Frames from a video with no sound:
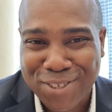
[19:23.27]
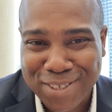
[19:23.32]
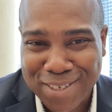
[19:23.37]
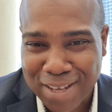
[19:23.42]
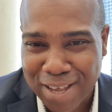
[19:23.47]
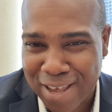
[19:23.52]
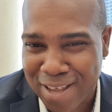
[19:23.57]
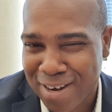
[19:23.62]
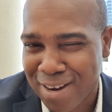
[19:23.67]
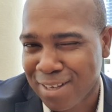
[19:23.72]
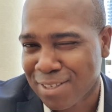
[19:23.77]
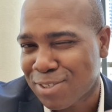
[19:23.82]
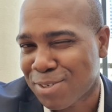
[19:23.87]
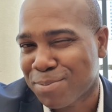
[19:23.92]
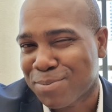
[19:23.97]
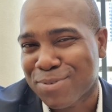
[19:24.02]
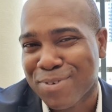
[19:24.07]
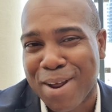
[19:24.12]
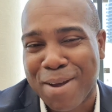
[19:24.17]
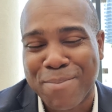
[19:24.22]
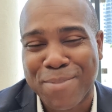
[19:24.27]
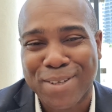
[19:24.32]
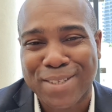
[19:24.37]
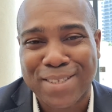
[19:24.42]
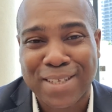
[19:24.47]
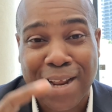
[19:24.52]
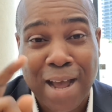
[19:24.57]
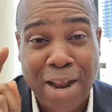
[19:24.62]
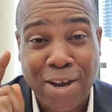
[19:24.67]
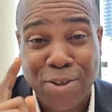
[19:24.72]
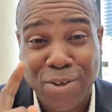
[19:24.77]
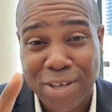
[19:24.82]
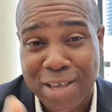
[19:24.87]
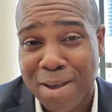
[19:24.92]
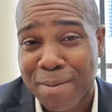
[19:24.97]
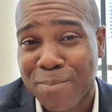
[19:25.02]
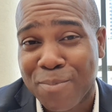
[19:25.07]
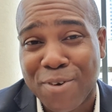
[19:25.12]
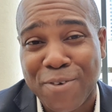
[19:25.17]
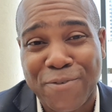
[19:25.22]
hit that subscribe button and
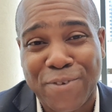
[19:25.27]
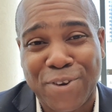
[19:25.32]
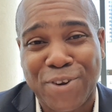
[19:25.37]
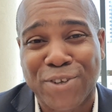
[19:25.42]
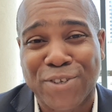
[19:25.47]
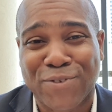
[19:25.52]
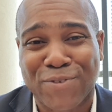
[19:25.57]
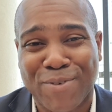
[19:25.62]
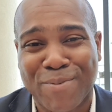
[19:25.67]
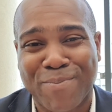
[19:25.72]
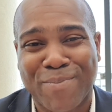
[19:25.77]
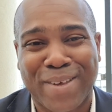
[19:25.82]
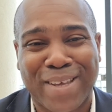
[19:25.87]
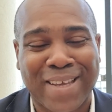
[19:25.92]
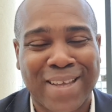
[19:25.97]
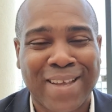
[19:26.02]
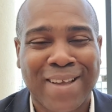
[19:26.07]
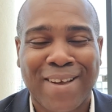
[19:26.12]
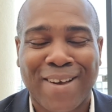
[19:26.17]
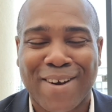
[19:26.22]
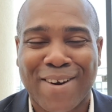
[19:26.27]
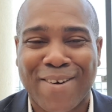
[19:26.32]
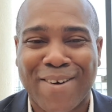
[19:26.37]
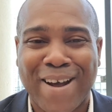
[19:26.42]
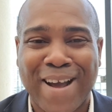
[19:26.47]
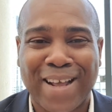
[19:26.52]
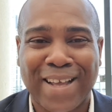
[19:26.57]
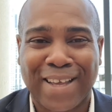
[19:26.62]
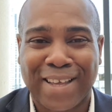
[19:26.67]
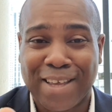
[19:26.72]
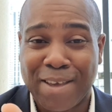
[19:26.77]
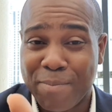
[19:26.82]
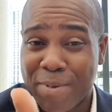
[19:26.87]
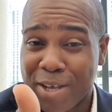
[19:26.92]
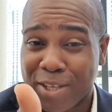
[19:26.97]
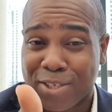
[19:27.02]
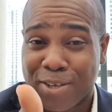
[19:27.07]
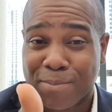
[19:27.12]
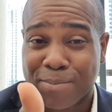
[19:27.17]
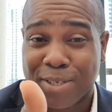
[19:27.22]
get more videos from me. All right? And give me a
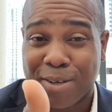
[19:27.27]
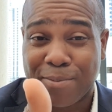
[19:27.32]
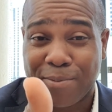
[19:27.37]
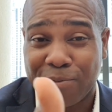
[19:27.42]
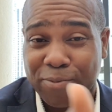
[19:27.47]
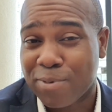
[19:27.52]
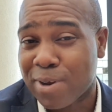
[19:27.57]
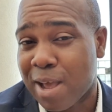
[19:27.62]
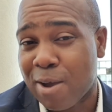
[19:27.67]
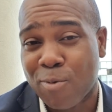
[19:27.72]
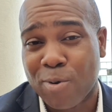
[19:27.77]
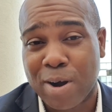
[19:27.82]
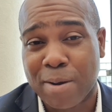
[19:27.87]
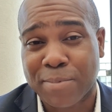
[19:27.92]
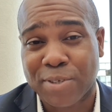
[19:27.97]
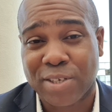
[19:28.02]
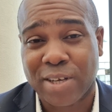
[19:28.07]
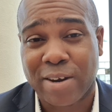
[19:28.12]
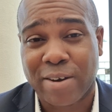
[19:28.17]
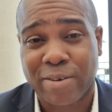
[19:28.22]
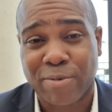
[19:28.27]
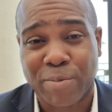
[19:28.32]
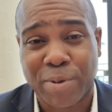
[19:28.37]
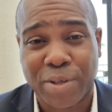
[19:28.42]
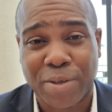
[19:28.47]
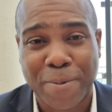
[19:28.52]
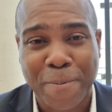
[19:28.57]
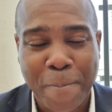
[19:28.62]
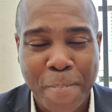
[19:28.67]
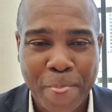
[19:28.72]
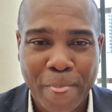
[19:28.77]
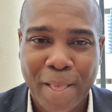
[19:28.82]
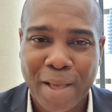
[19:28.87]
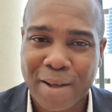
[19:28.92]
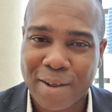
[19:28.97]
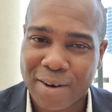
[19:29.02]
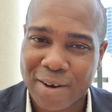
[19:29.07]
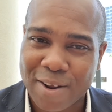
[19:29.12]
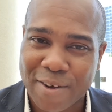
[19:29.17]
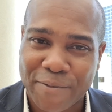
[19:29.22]
thumbs up if you like what I'm sharing with
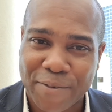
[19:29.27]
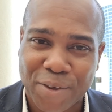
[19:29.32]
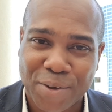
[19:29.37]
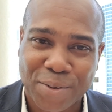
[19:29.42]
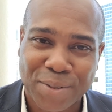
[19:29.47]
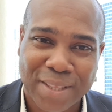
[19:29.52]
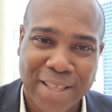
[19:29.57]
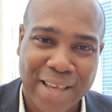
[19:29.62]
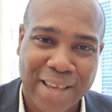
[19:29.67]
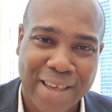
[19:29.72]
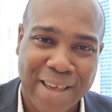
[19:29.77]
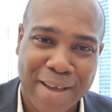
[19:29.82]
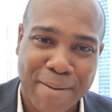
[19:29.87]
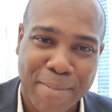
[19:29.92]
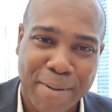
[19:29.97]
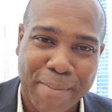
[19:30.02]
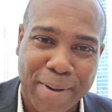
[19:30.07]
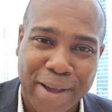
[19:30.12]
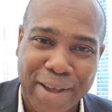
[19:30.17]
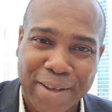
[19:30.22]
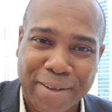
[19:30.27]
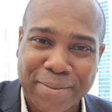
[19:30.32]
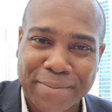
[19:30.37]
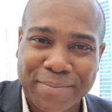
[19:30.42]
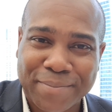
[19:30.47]
you. Love you. Take care. Bye-bye.